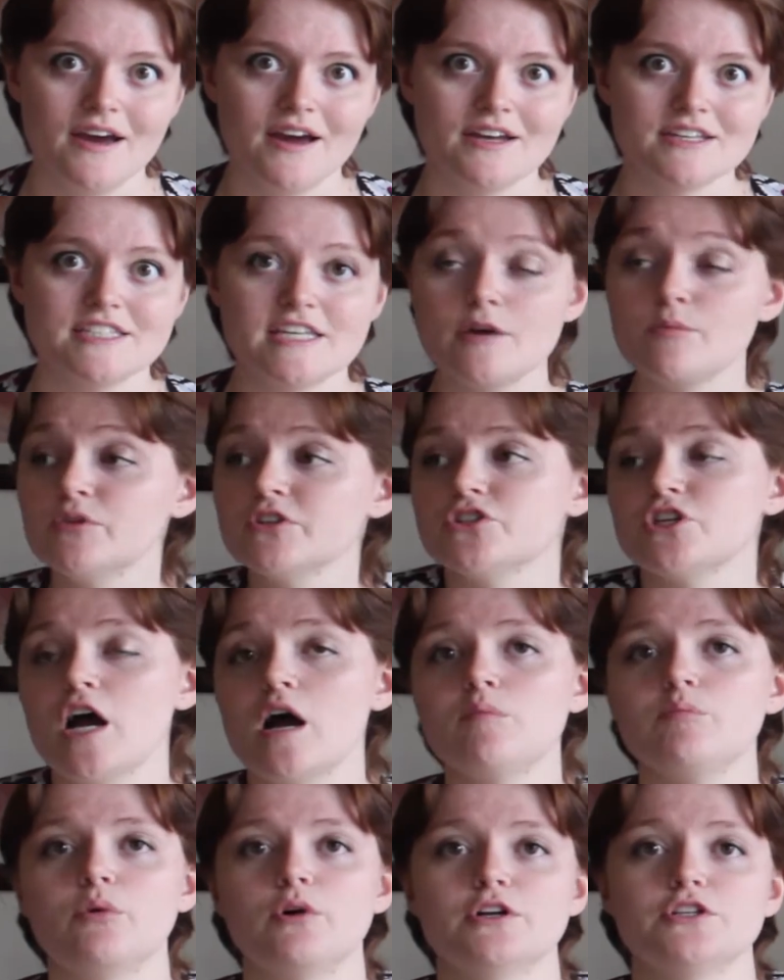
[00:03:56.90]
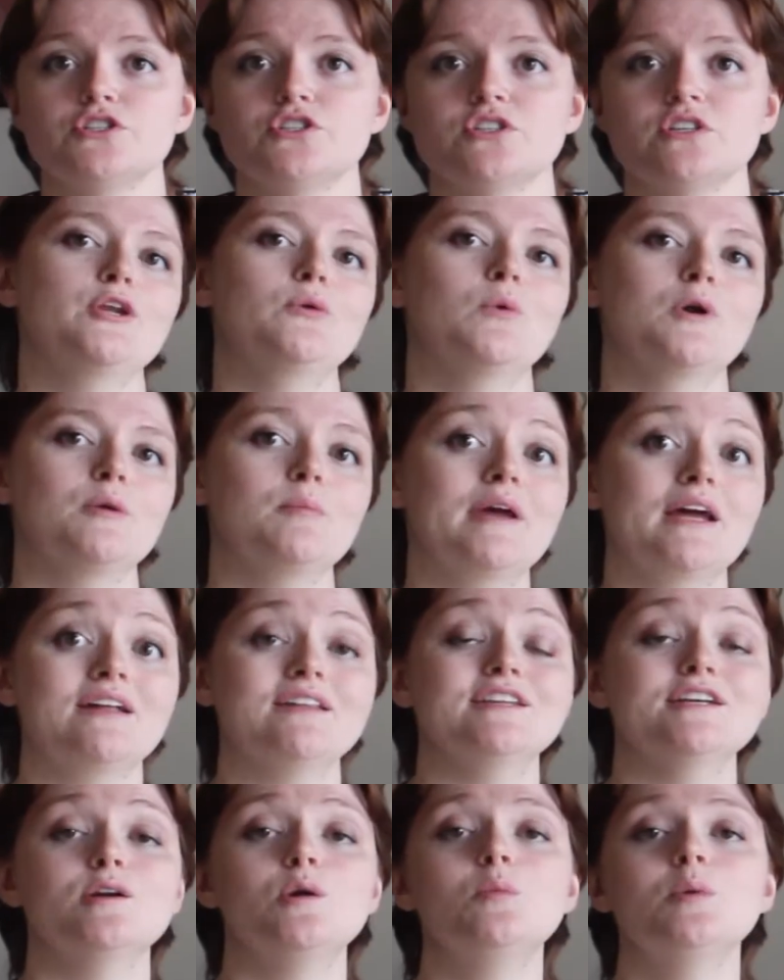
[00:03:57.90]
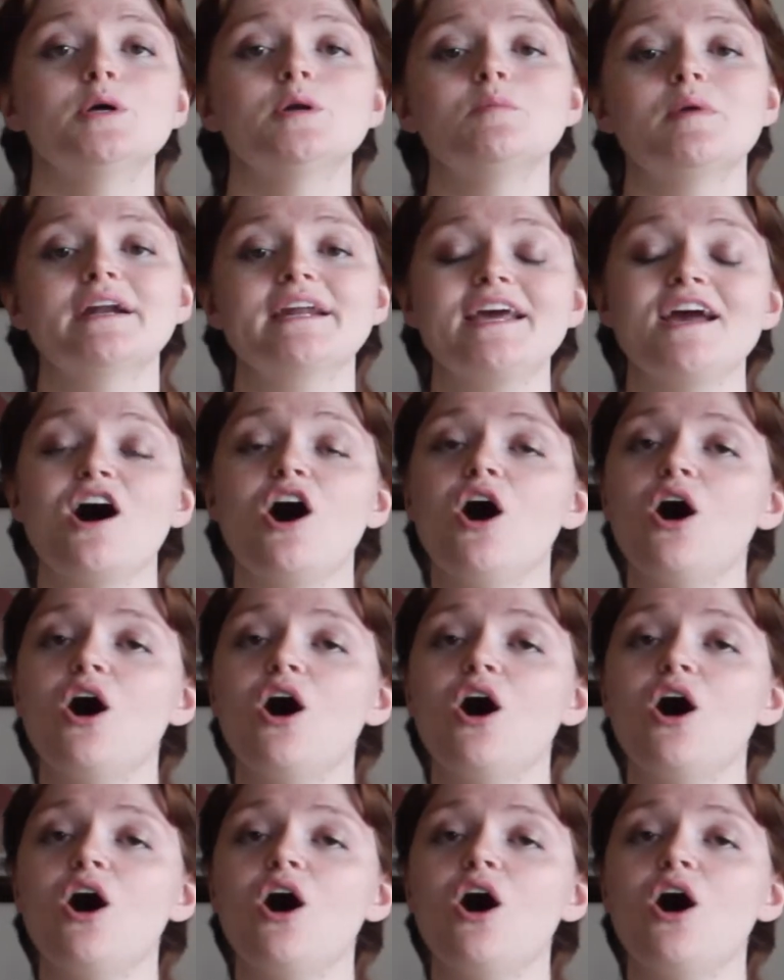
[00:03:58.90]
Same with job boards. You want to make a little bit of money.